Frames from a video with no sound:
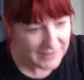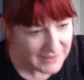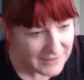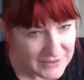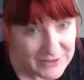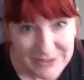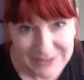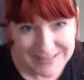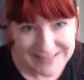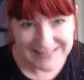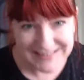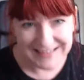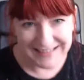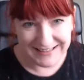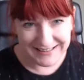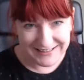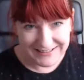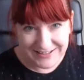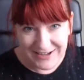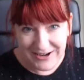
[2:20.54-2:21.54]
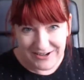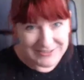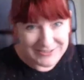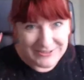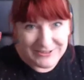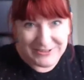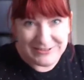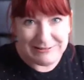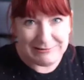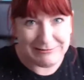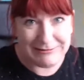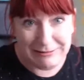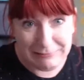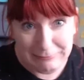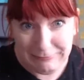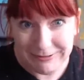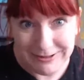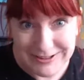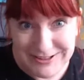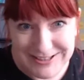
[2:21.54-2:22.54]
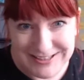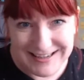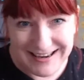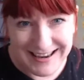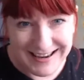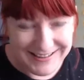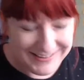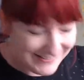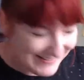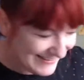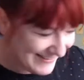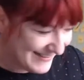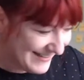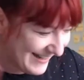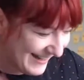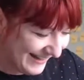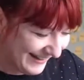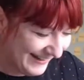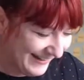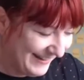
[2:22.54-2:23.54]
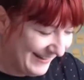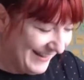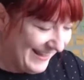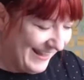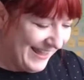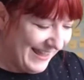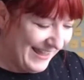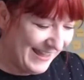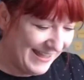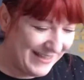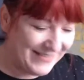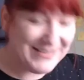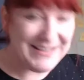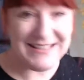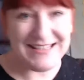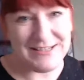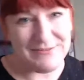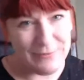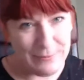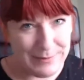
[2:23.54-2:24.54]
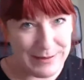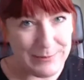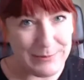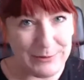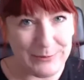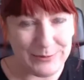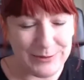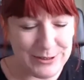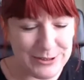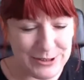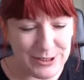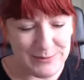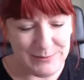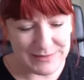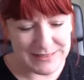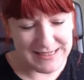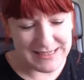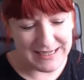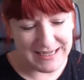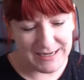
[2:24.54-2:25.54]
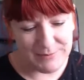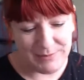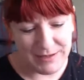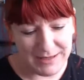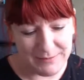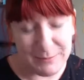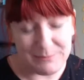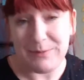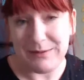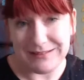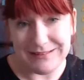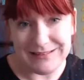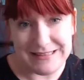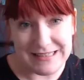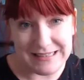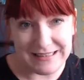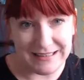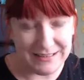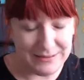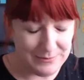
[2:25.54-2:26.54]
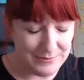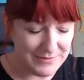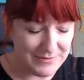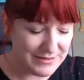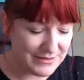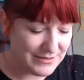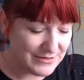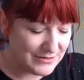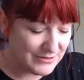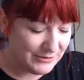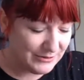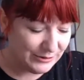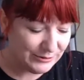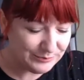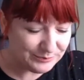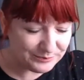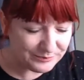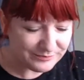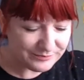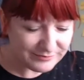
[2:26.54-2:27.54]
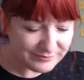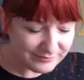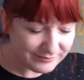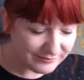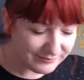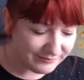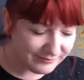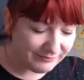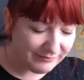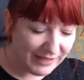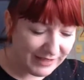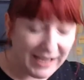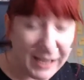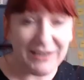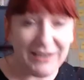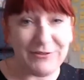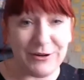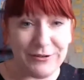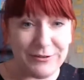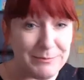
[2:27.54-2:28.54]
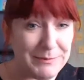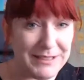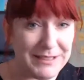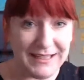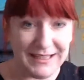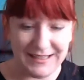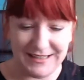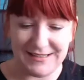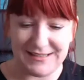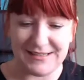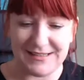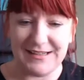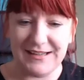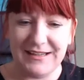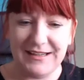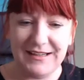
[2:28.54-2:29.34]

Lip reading: Not today. Not today. This is for people who want to join my team and build teams. So I got mini kits.